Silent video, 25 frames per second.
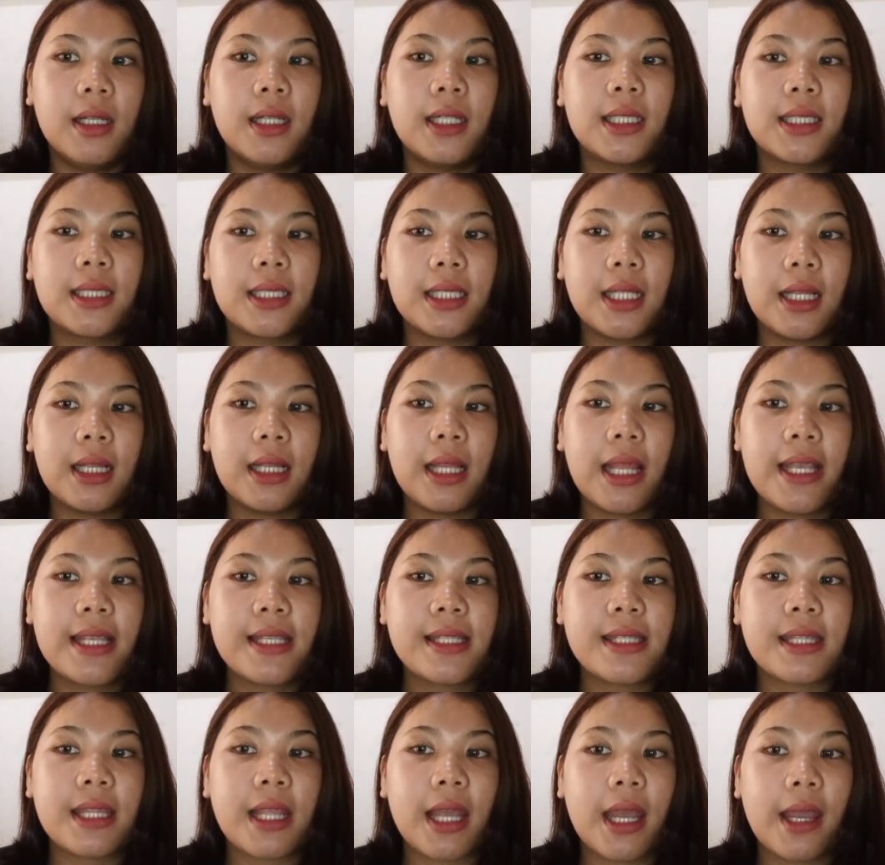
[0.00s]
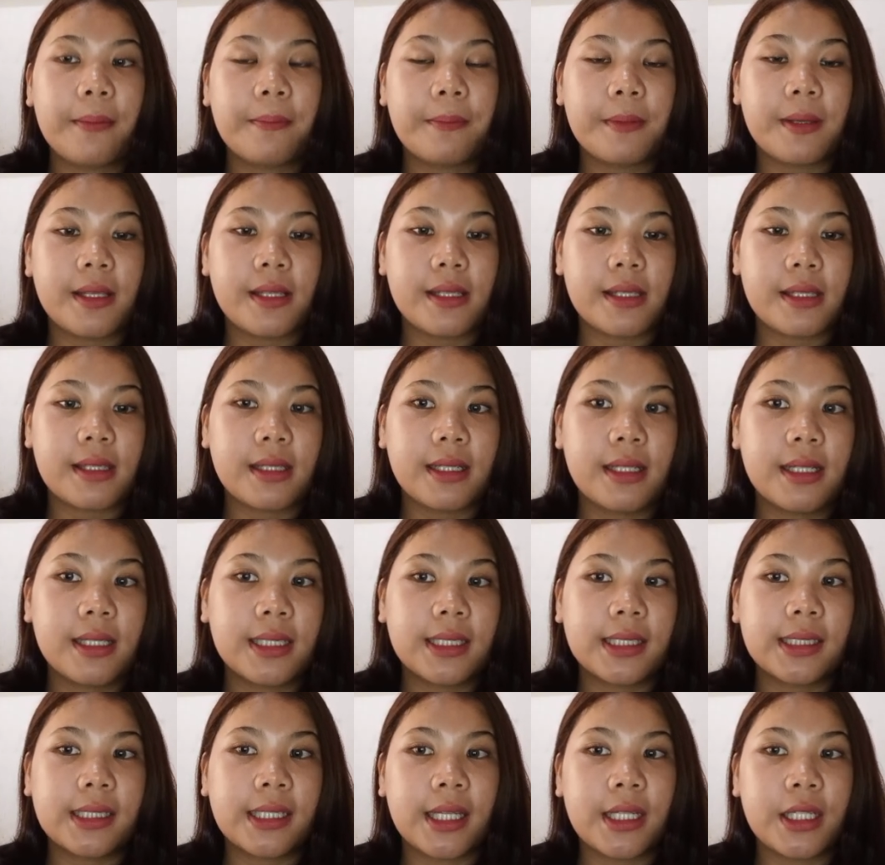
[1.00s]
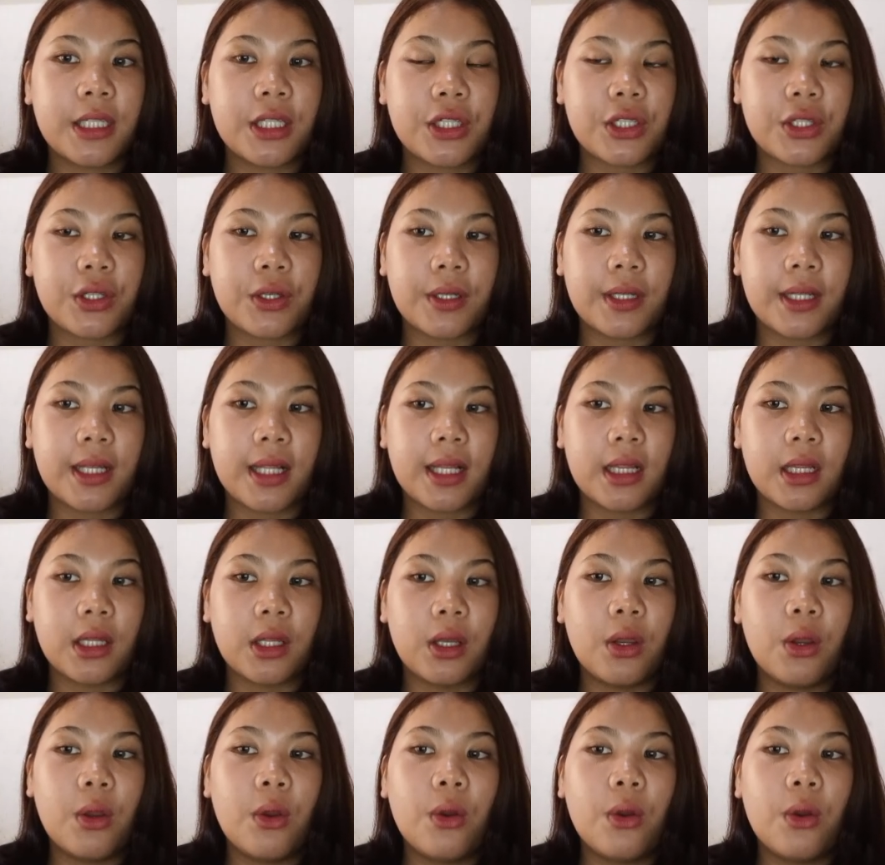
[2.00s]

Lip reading: The last type is third conditional.